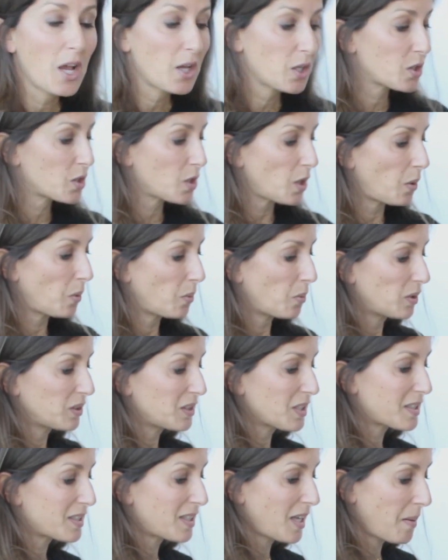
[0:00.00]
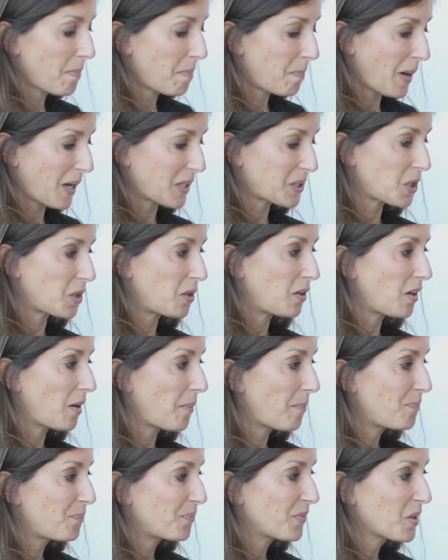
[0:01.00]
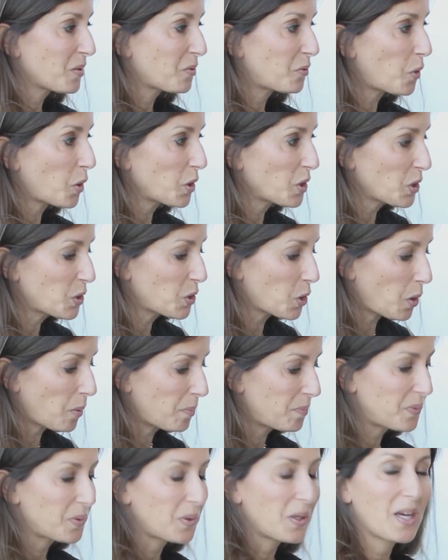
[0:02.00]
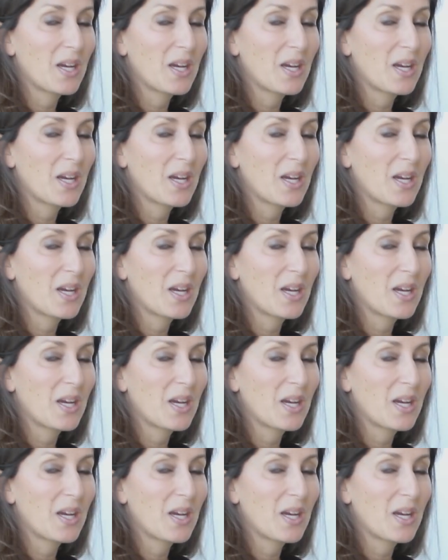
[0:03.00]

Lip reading: So the same pattern for the top